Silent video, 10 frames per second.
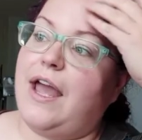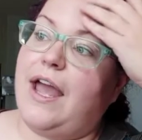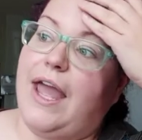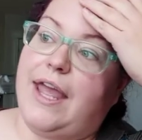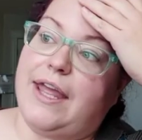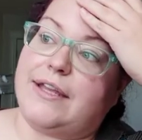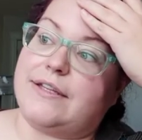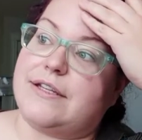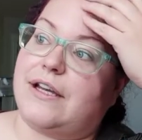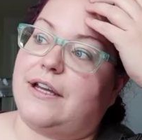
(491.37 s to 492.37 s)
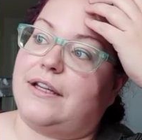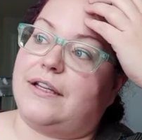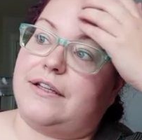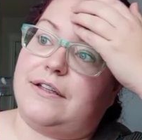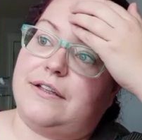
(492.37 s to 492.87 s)
And
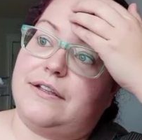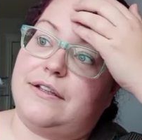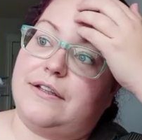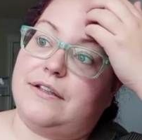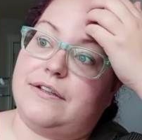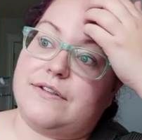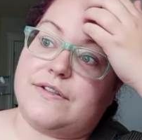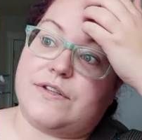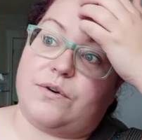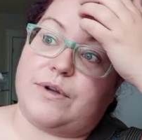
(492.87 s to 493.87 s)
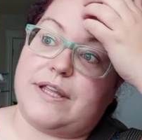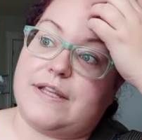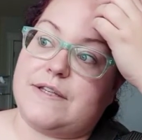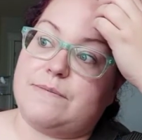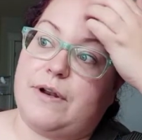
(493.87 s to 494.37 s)
so
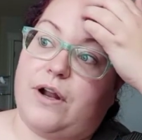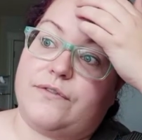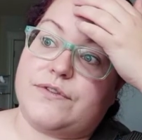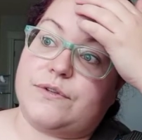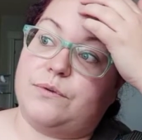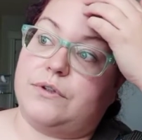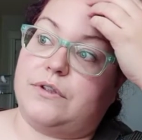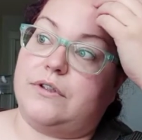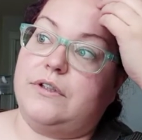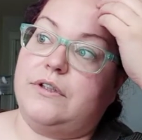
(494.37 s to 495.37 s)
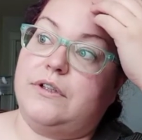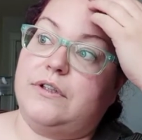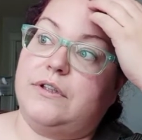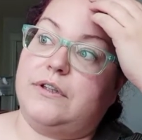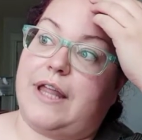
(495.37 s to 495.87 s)
he's been off school
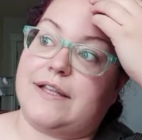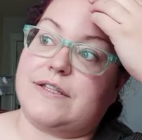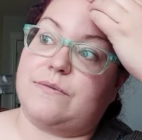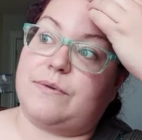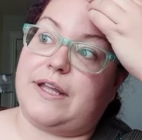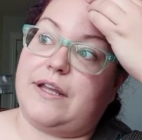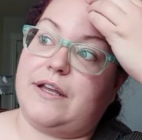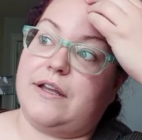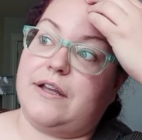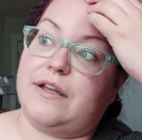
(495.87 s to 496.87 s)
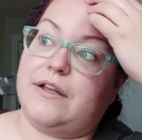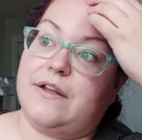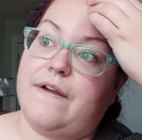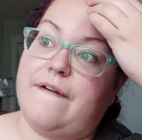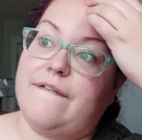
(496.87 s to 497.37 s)
last week
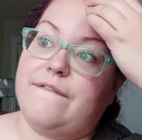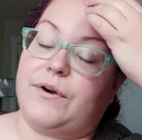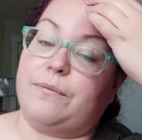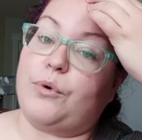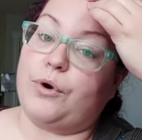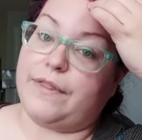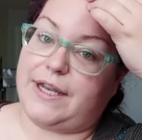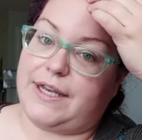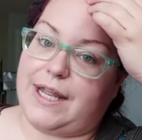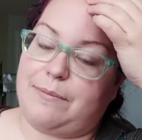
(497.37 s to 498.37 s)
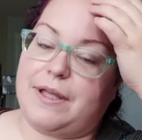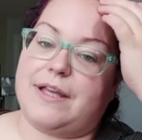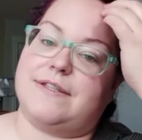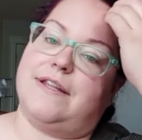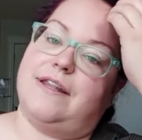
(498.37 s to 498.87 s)
for more than a day
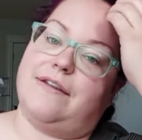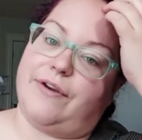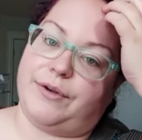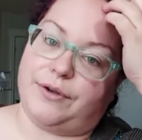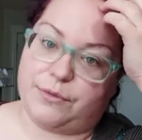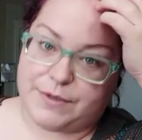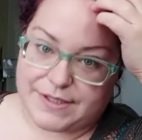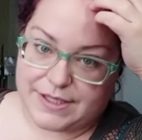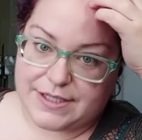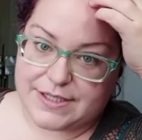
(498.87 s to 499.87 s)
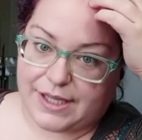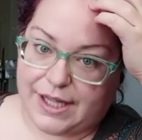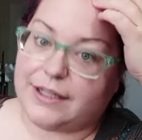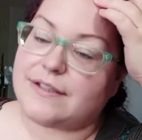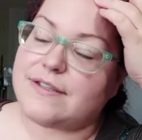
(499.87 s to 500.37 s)
because then they found out it was in his
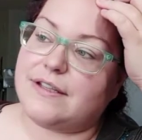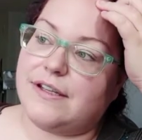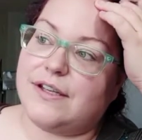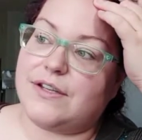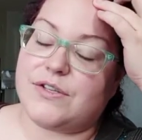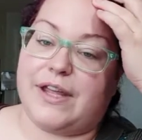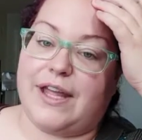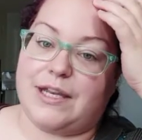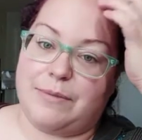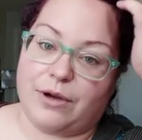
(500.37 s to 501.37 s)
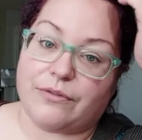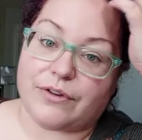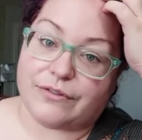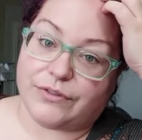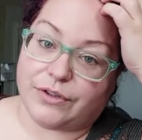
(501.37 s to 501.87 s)
class. So they had to be out for the
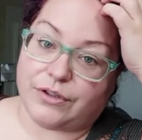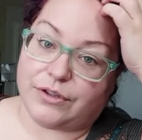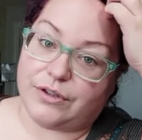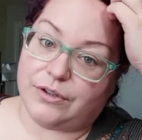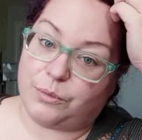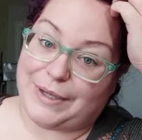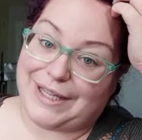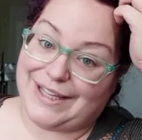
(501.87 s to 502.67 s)
full week.